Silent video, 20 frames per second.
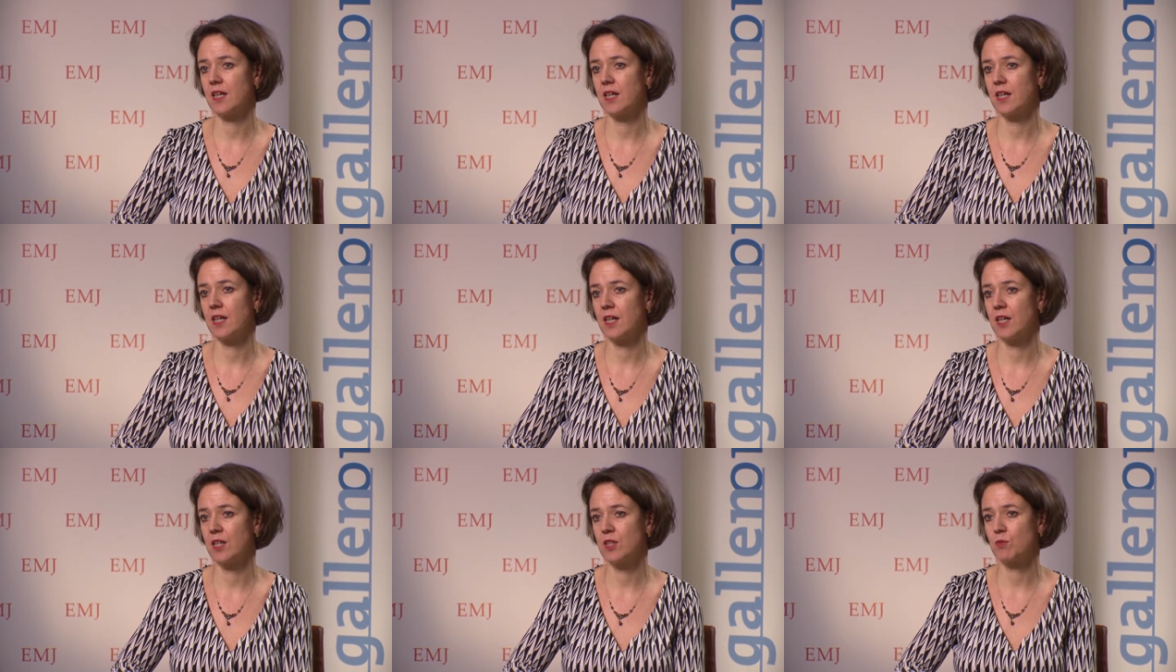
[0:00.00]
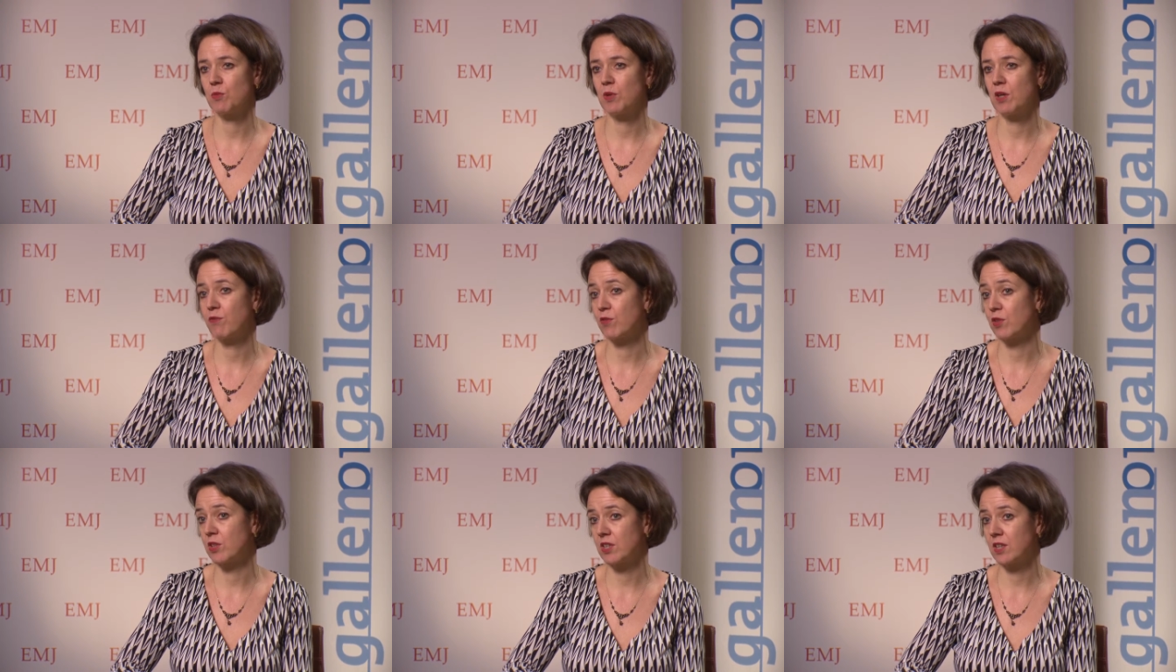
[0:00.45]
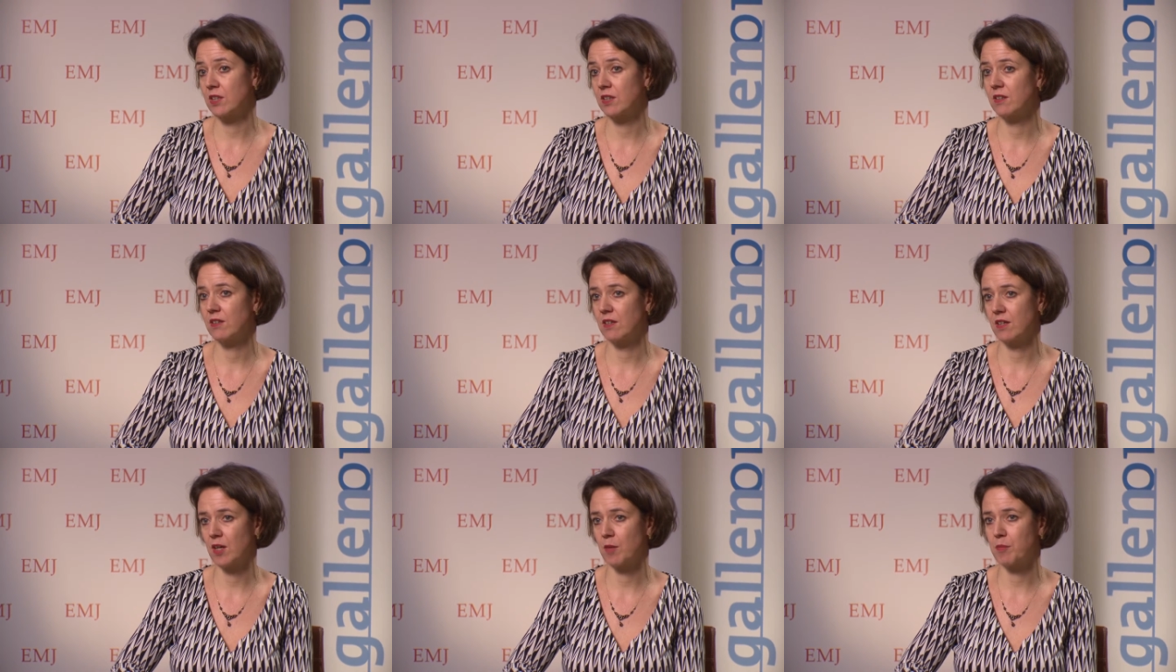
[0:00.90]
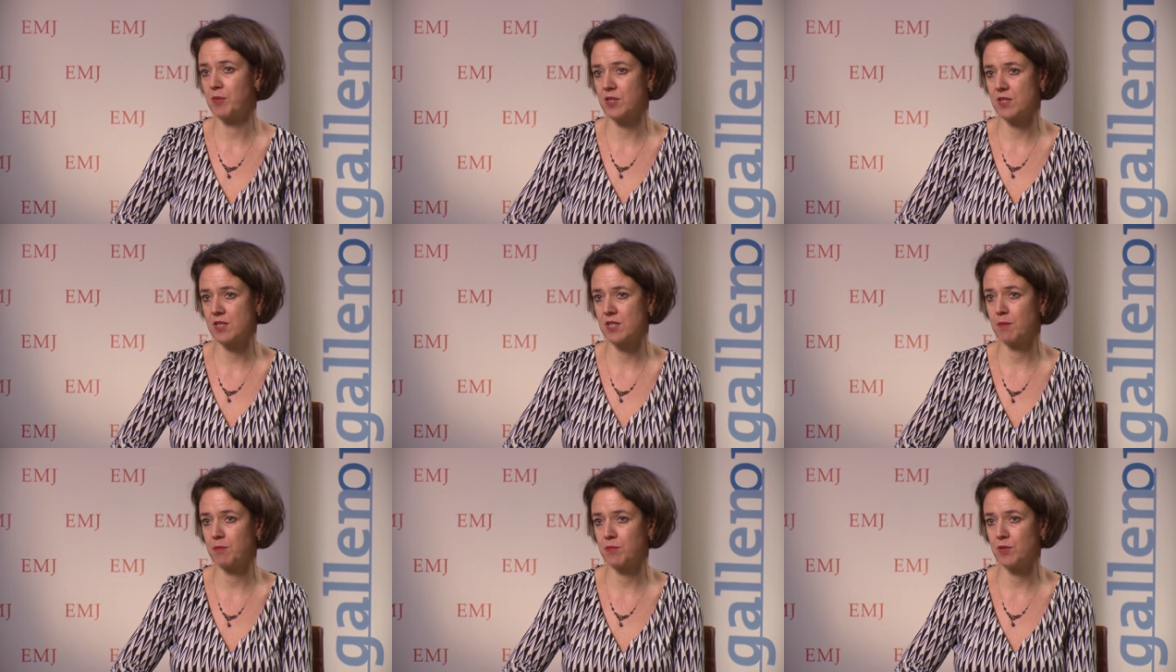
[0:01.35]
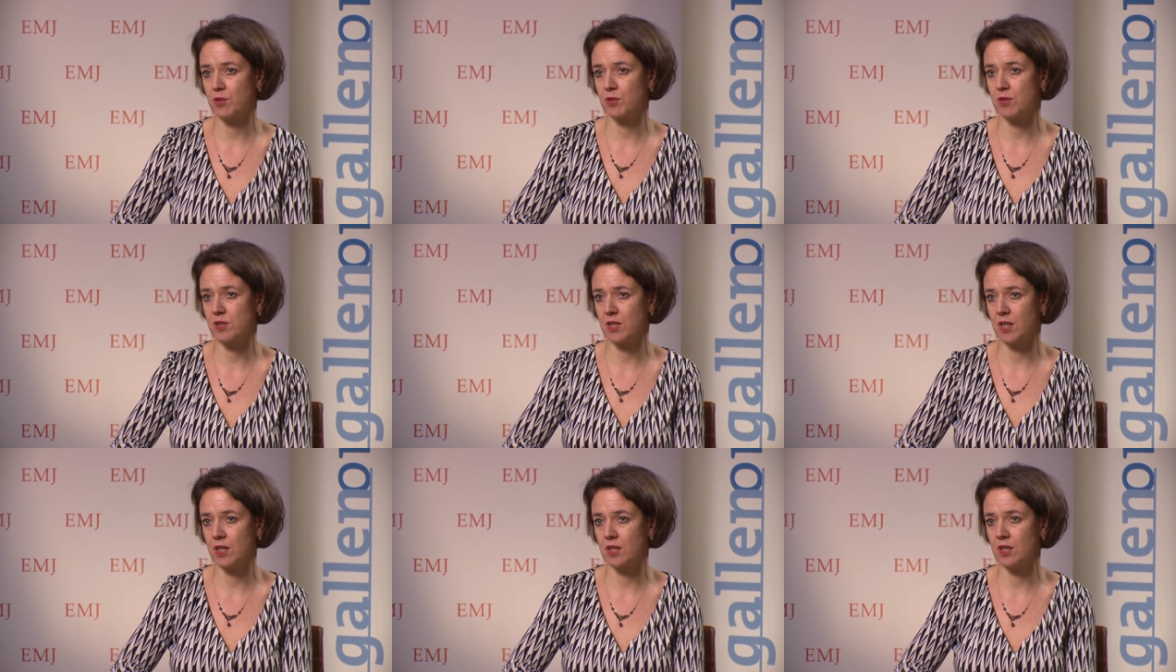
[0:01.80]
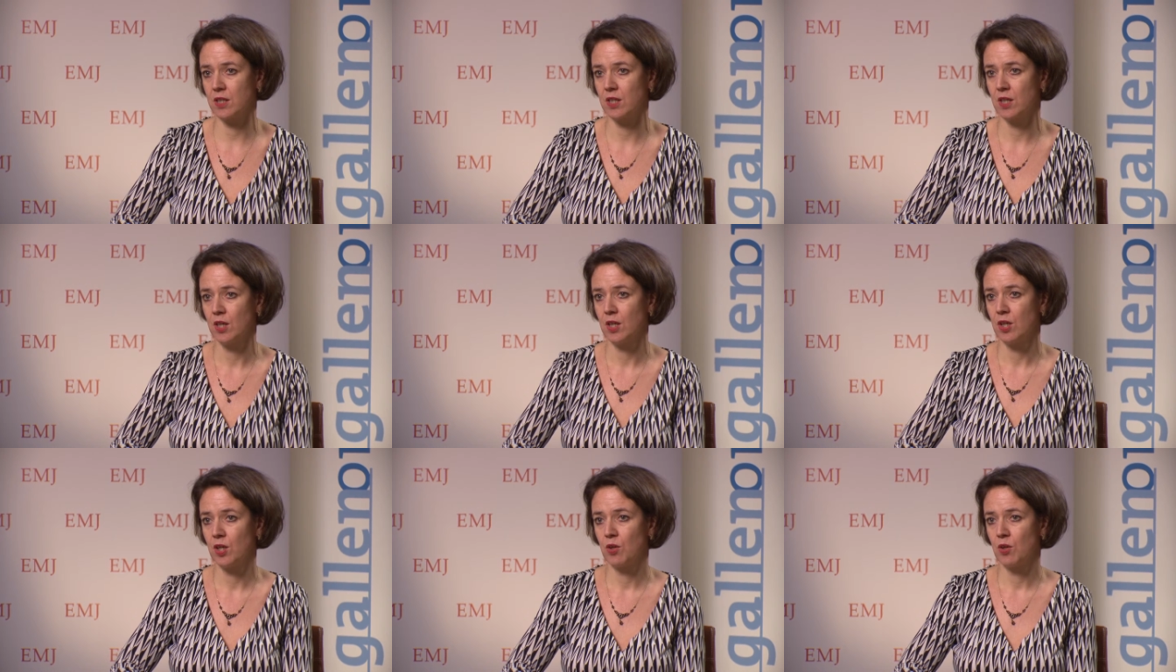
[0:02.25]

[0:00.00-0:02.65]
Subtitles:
And we have conducted the caparecepto study,